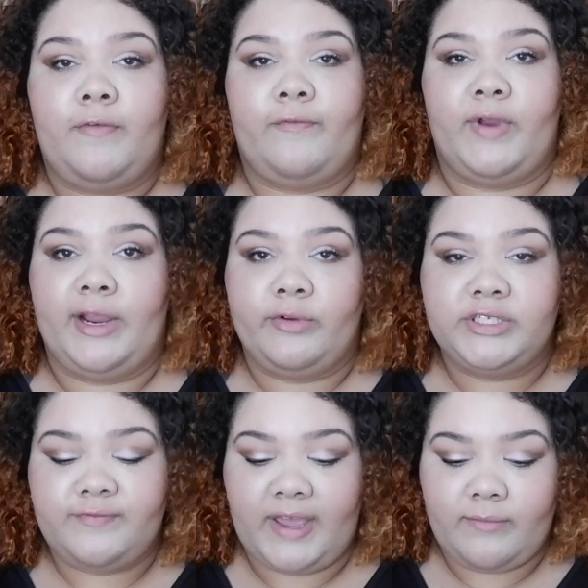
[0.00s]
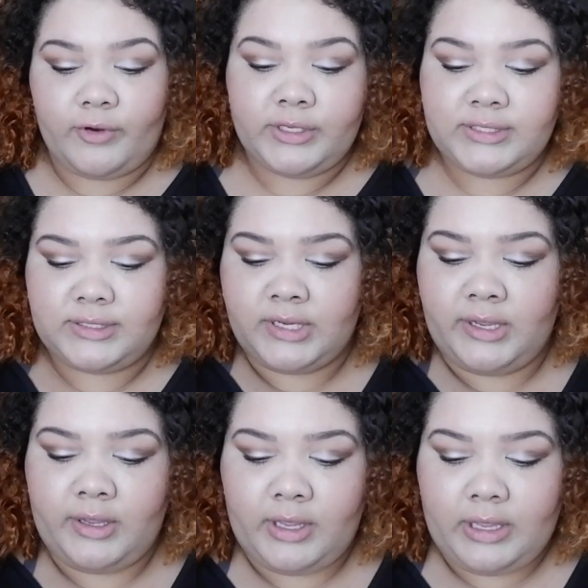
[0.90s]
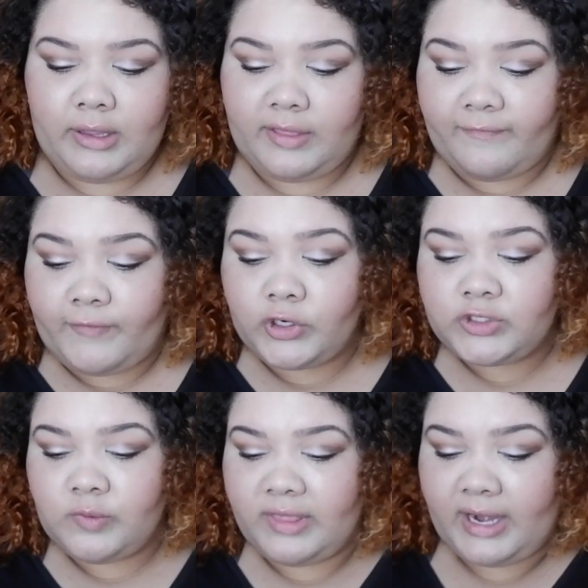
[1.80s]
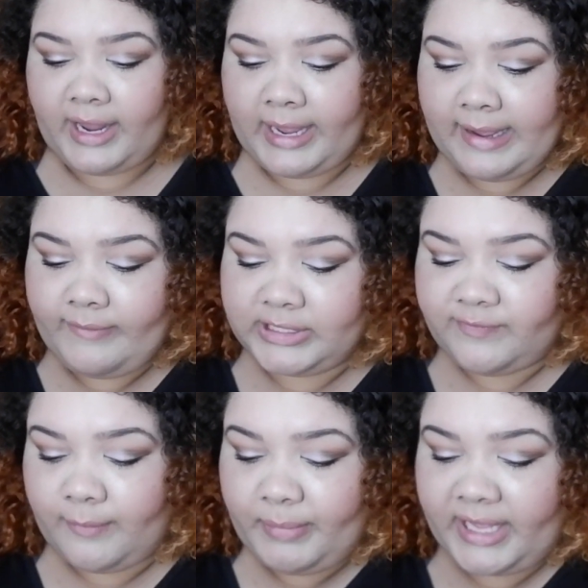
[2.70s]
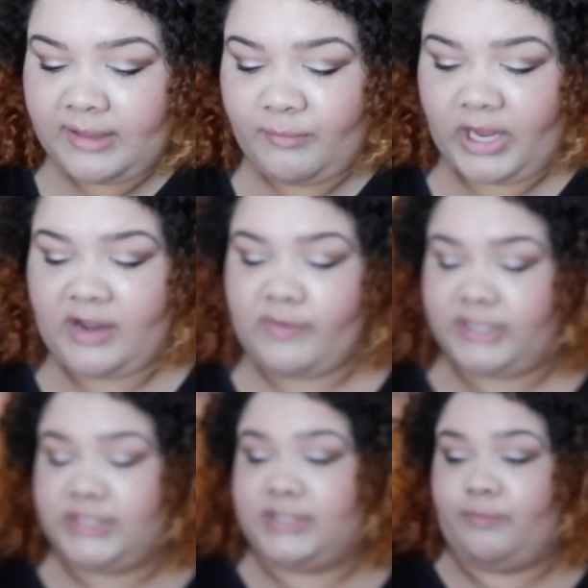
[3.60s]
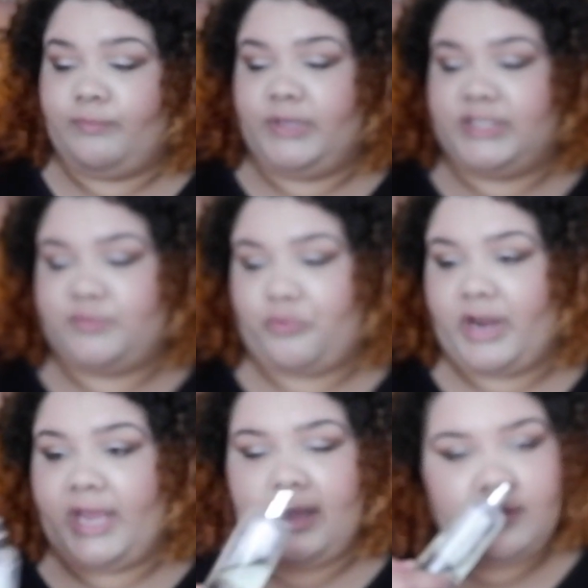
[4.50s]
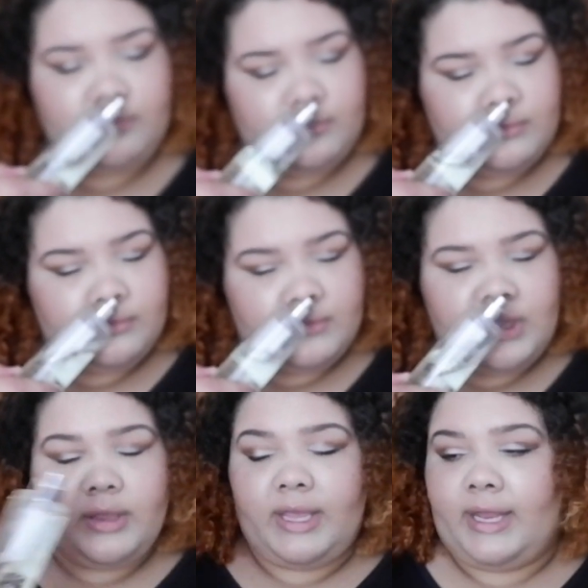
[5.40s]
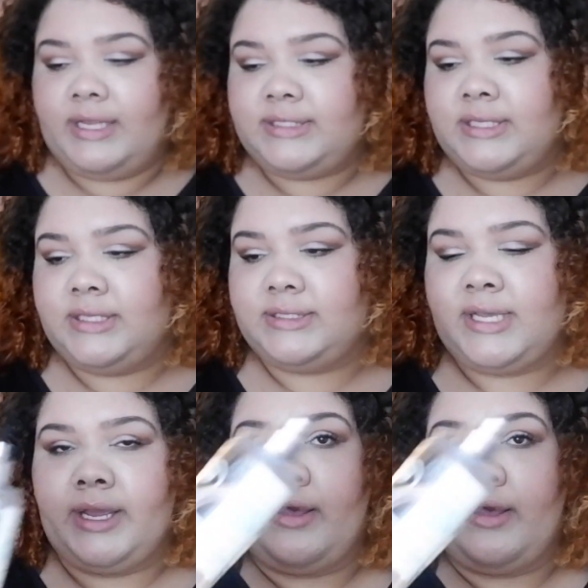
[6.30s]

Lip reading: fragrance favorites. The first one that I have is from Bath & Body Works. It's spray, and it's in the scent